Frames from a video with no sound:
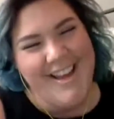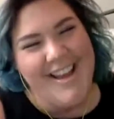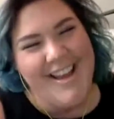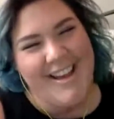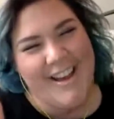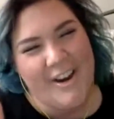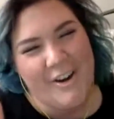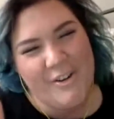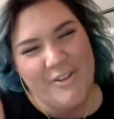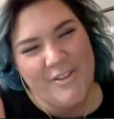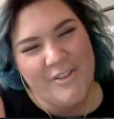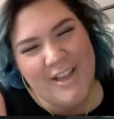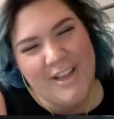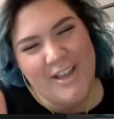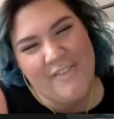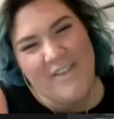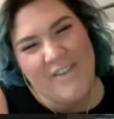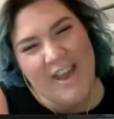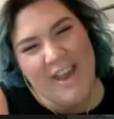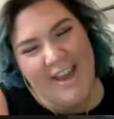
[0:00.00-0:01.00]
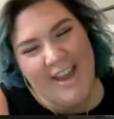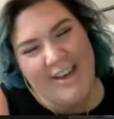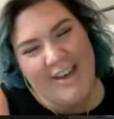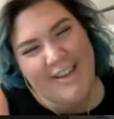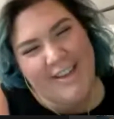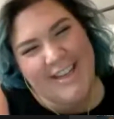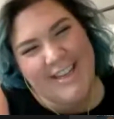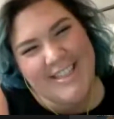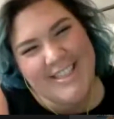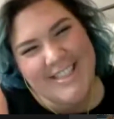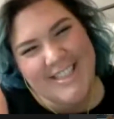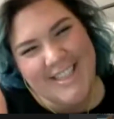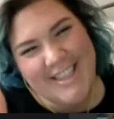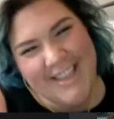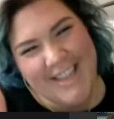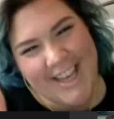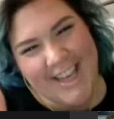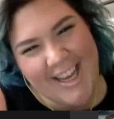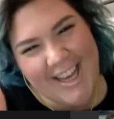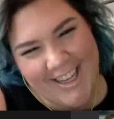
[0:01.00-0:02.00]
I don't think I've analyzed it
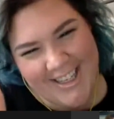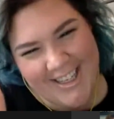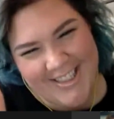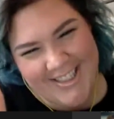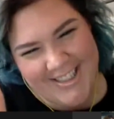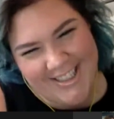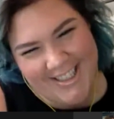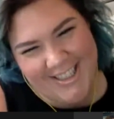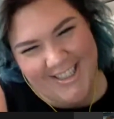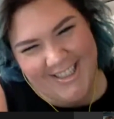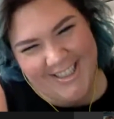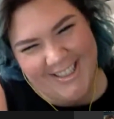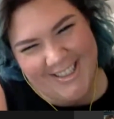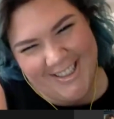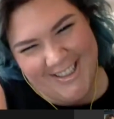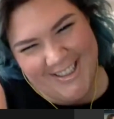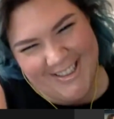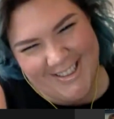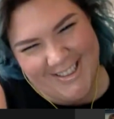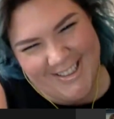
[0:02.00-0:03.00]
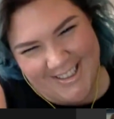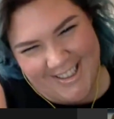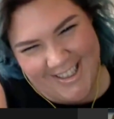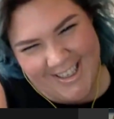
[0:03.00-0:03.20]
that intensely.